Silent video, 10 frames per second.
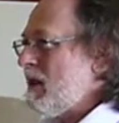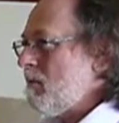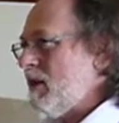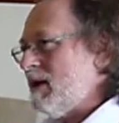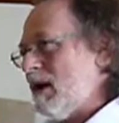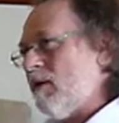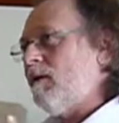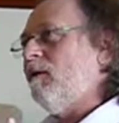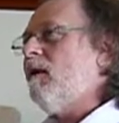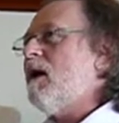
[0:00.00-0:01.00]
But now
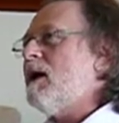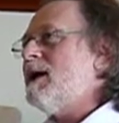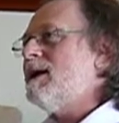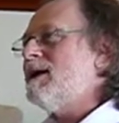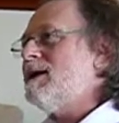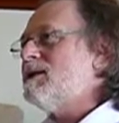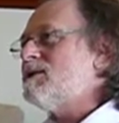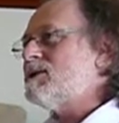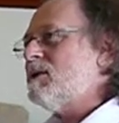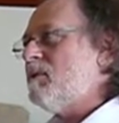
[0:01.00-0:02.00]
the line
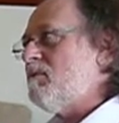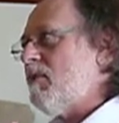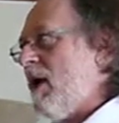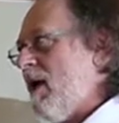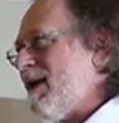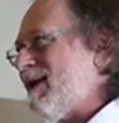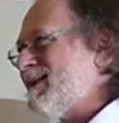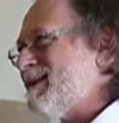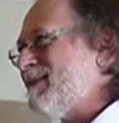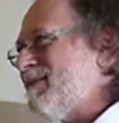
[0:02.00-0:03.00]
is combined